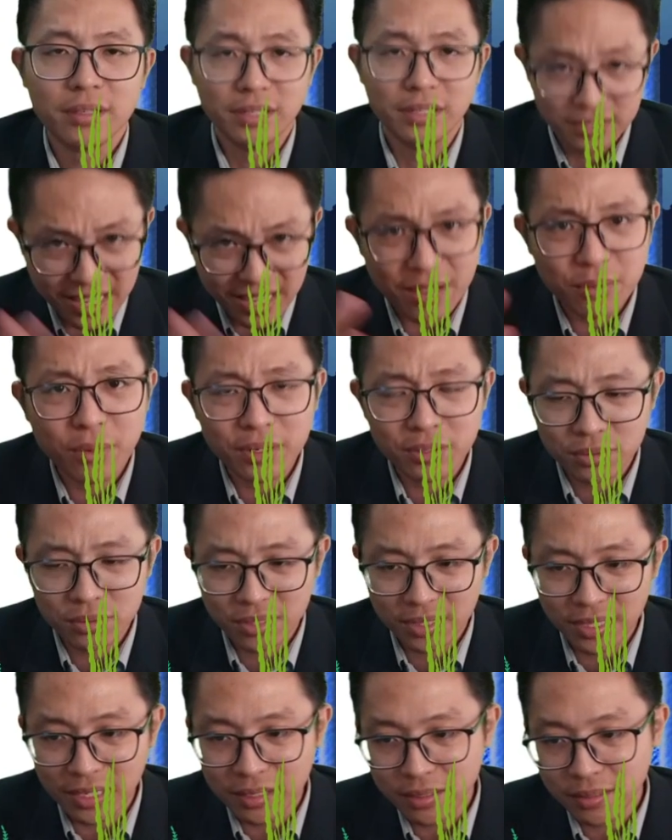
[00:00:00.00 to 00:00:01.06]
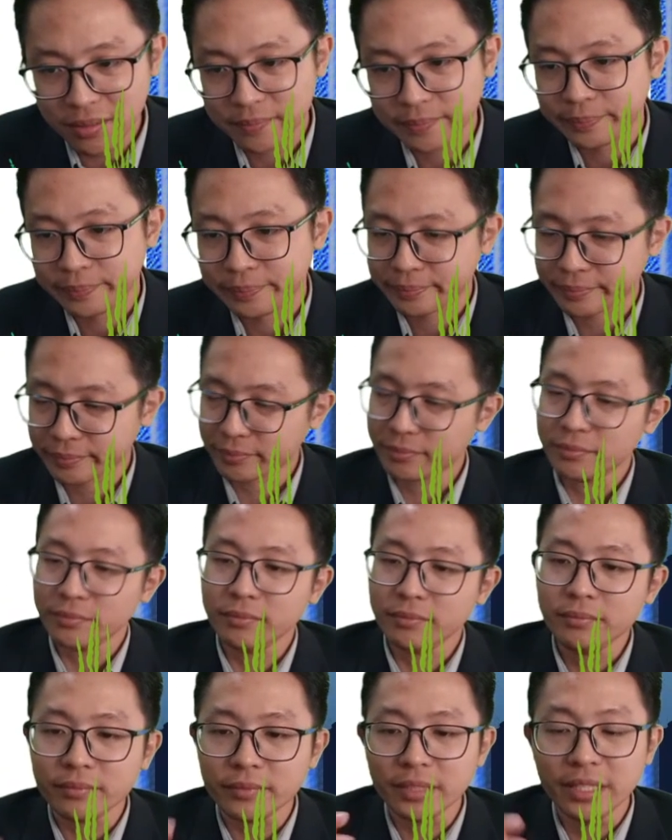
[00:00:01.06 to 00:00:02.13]
Is that what you think?
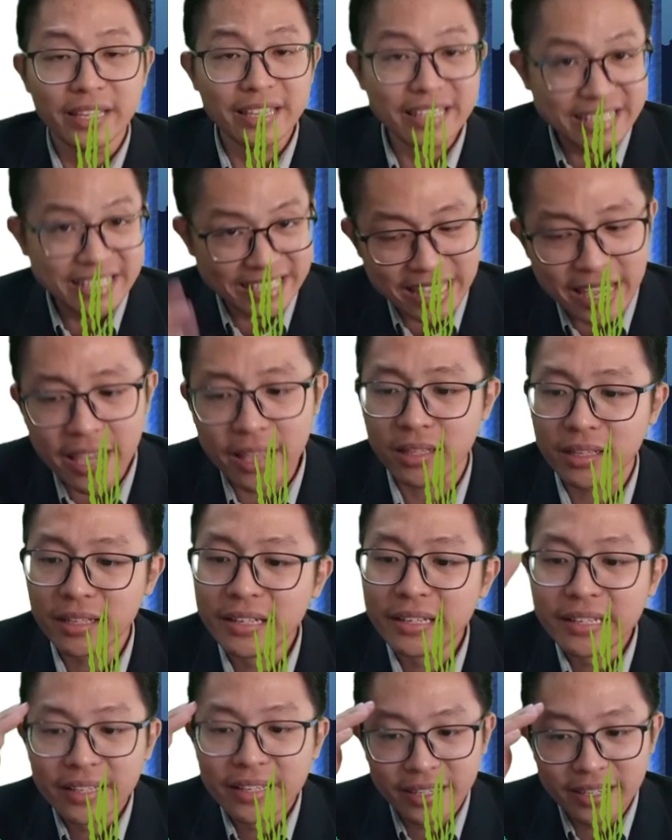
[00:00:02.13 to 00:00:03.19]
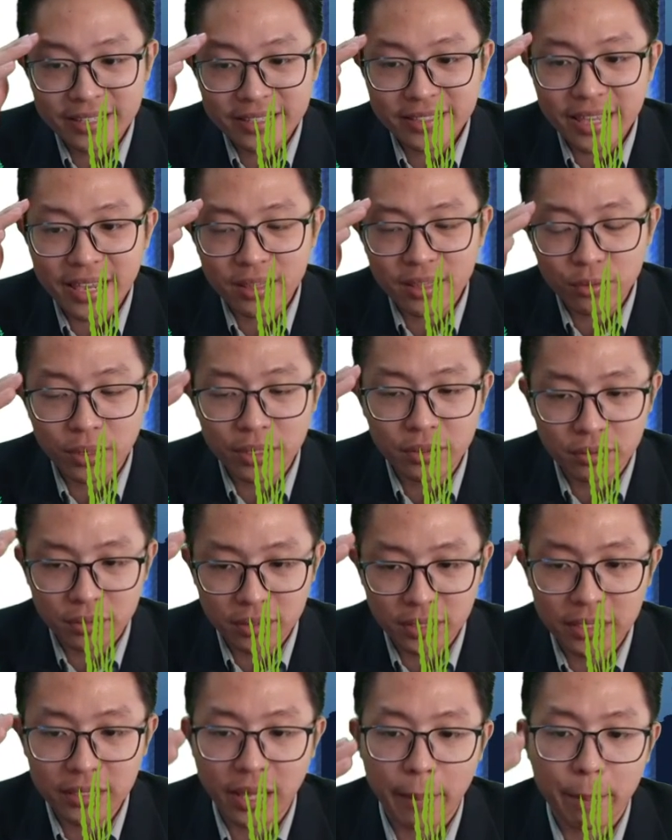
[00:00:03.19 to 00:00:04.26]
Is that what you
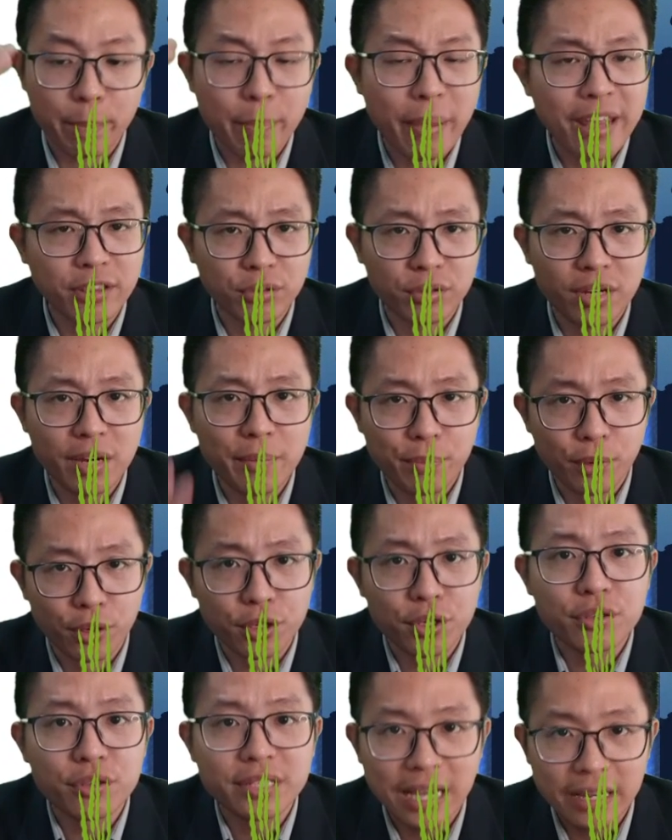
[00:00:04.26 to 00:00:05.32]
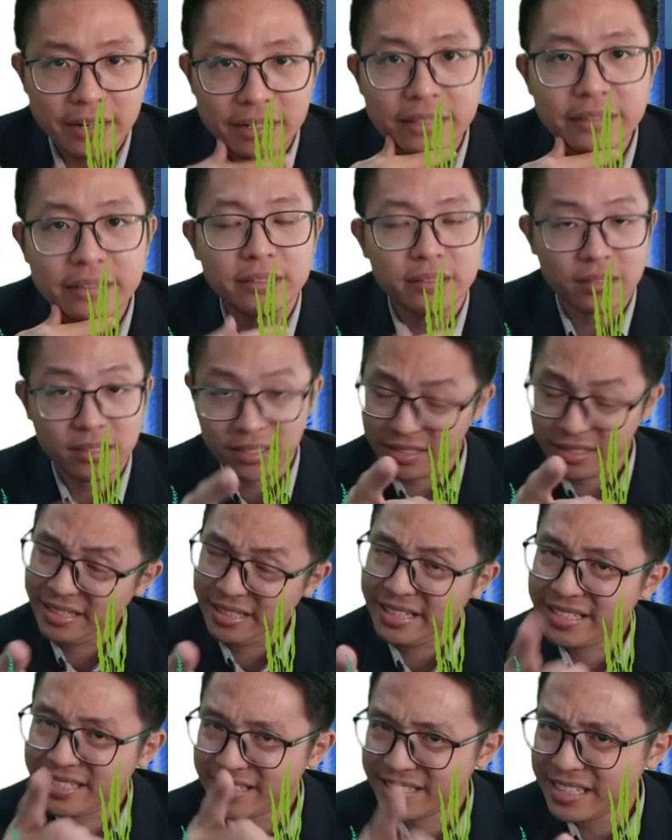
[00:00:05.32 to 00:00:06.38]
think, that battery produce current?
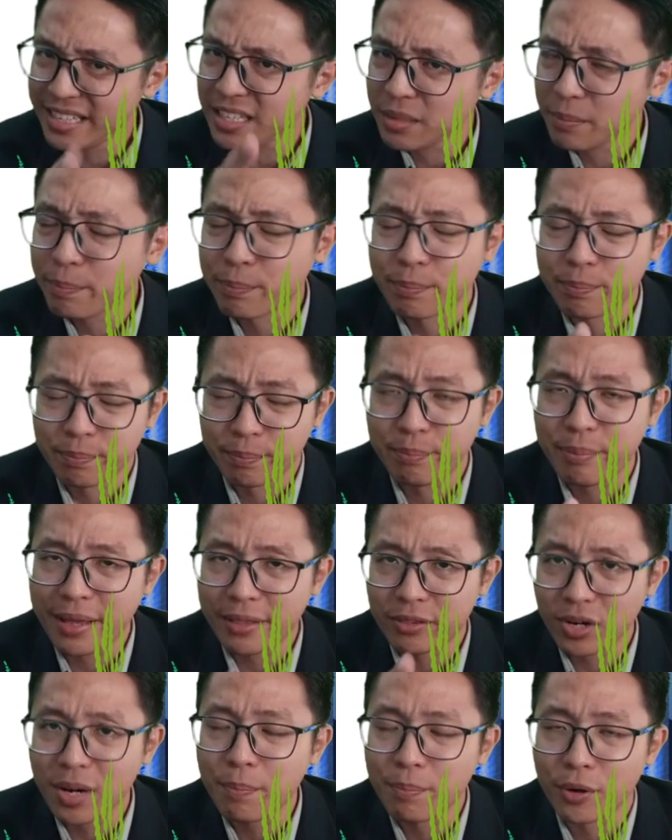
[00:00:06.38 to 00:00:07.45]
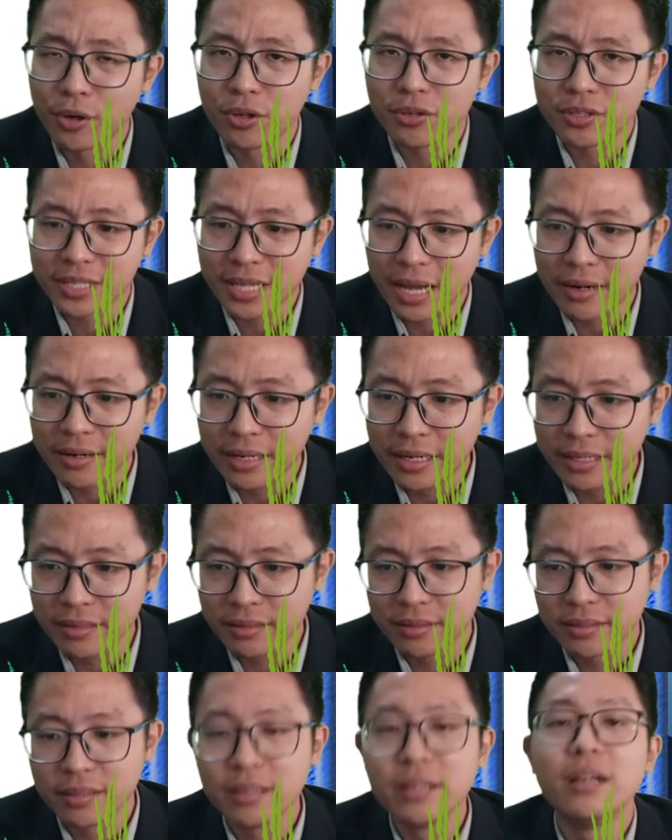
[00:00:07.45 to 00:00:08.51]
Is it battery produce
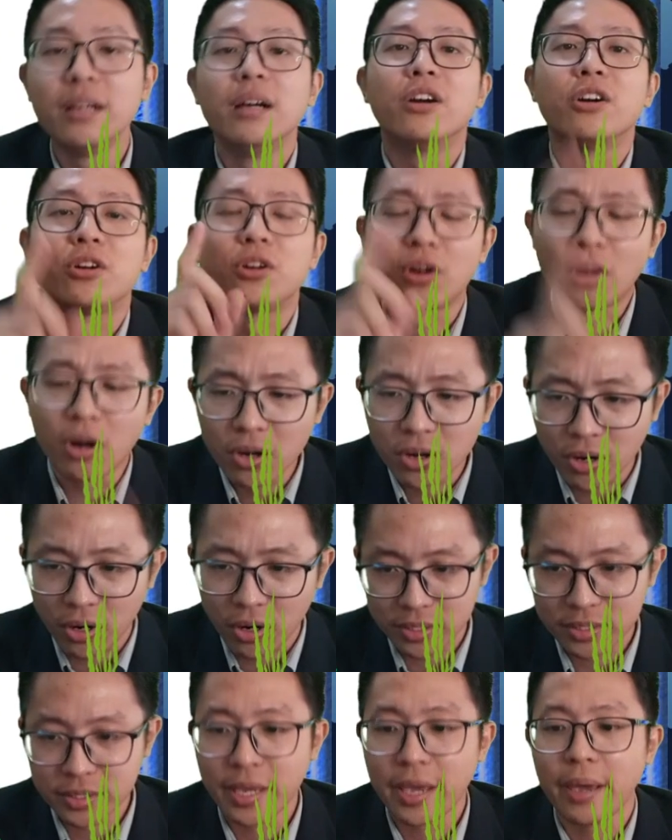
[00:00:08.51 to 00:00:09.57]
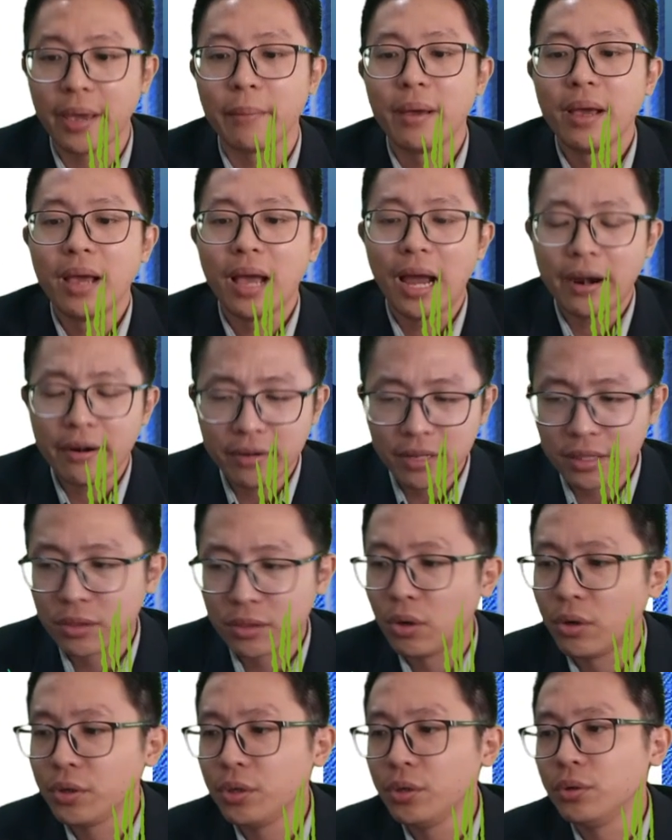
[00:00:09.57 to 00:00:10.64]
current? Wrong concept. I already
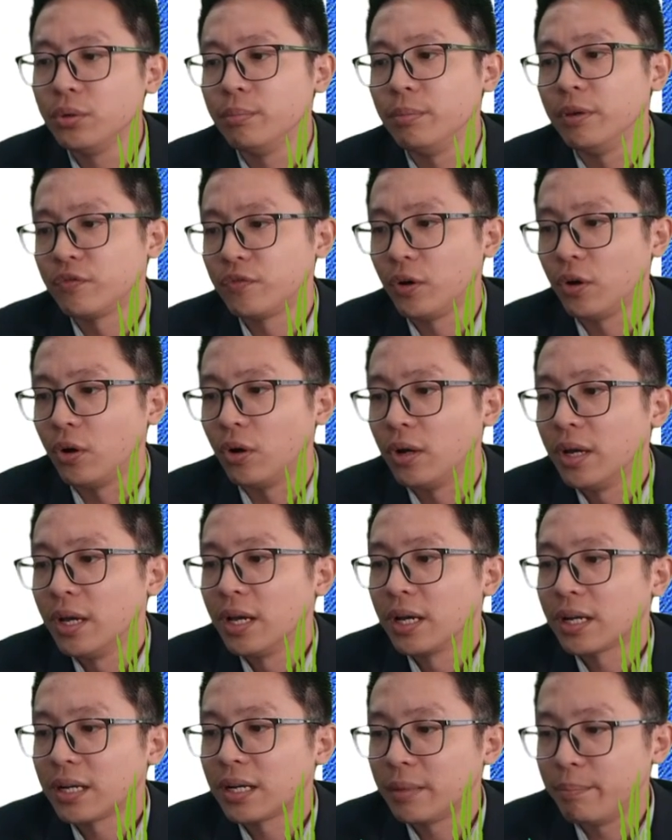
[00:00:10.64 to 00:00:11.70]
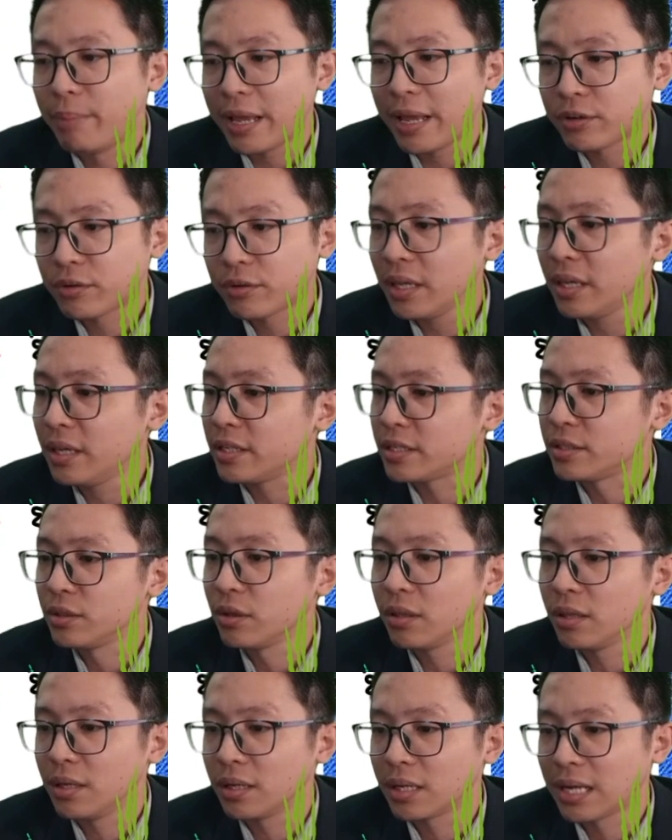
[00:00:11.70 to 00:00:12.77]
told you before. Battery is
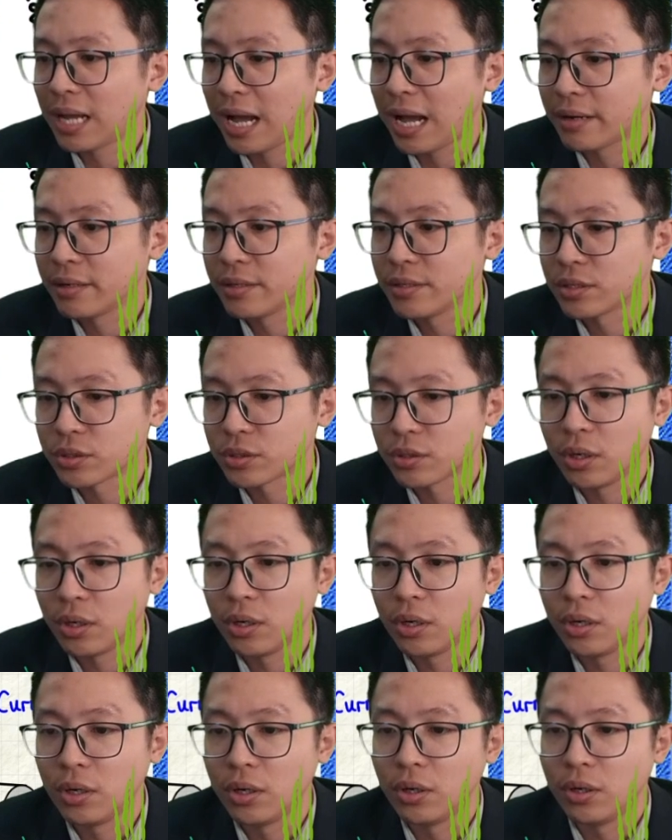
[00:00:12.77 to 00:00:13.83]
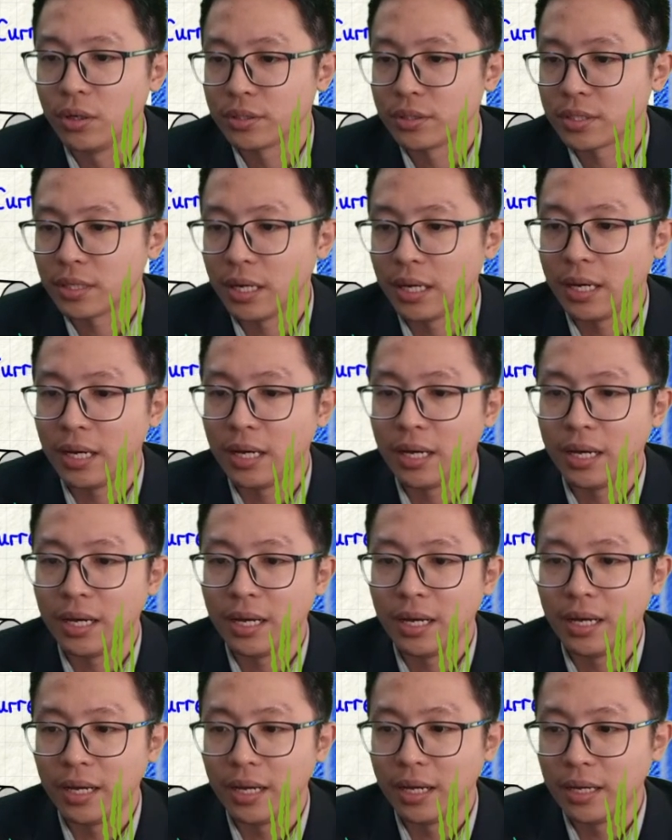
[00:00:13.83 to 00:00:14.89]
not current source.
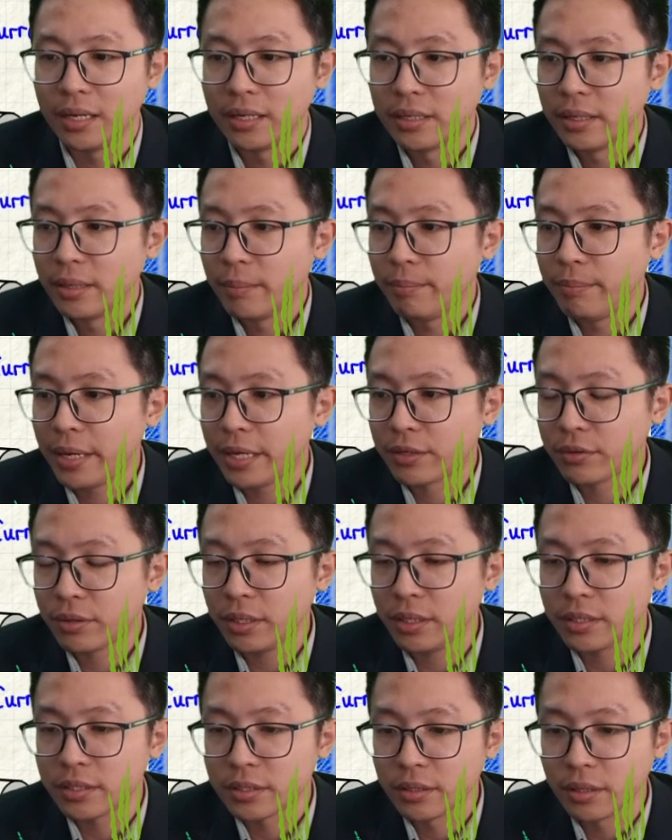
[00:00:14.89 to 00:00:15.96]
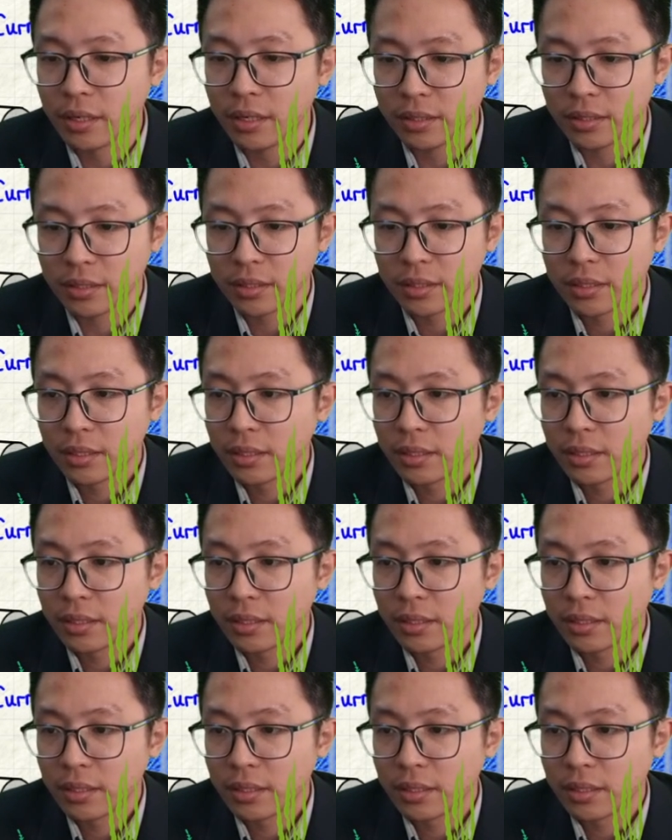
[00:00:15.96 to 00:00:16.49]
Battery is not.